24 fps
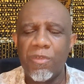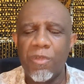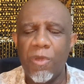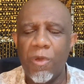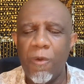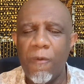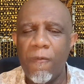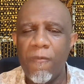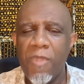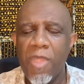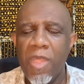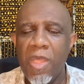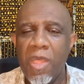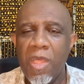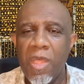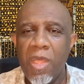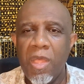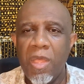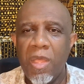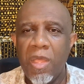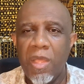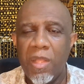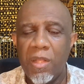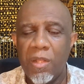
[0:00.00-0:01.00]
So
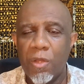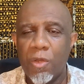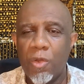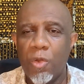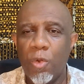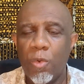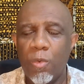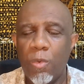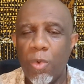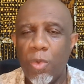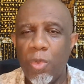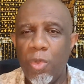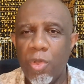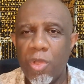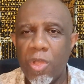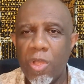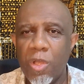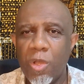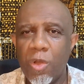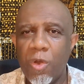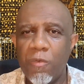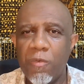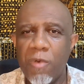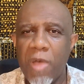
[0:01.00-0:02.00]
in Nakuru, you
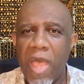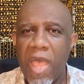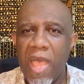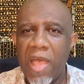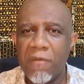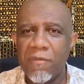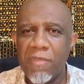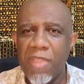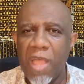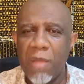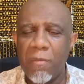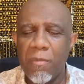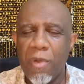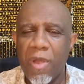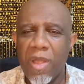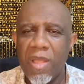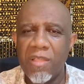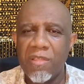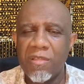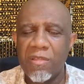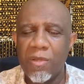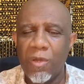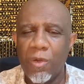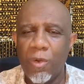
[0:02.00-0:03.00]
can go for half that
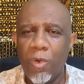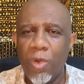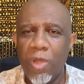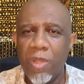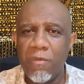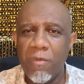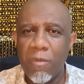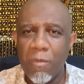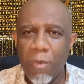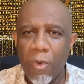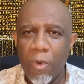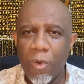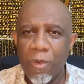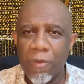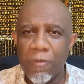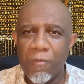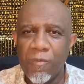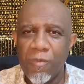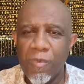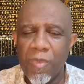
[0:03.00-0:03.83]
price or even more.